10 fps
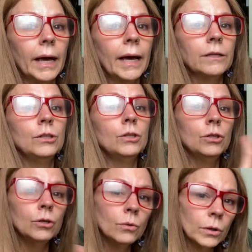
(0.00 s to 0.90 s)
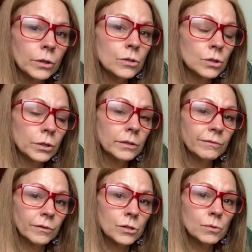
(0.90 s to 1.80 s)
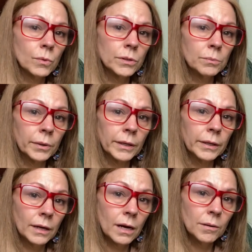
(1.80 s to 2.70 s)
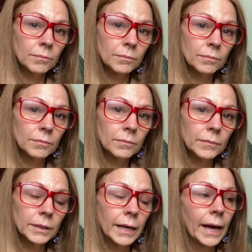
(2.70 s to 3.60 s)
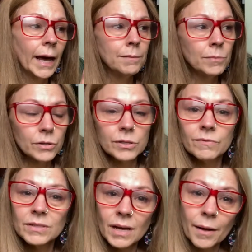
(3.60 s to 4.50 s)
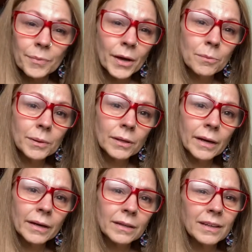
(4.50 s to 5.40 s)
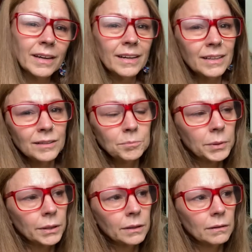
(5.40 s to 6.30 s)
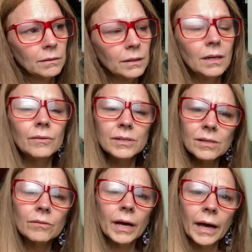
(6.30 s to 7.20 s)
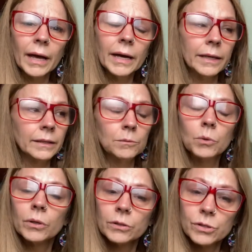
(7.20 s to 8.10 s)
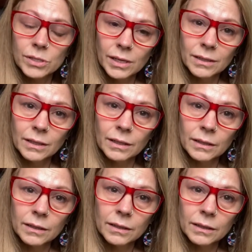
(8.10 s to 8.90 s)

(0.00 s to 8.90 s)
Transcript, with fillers: And you are usually the first one to bring it up. And most of the time, they'll be like, yeah, but you know, it's okay. And they're more understanding.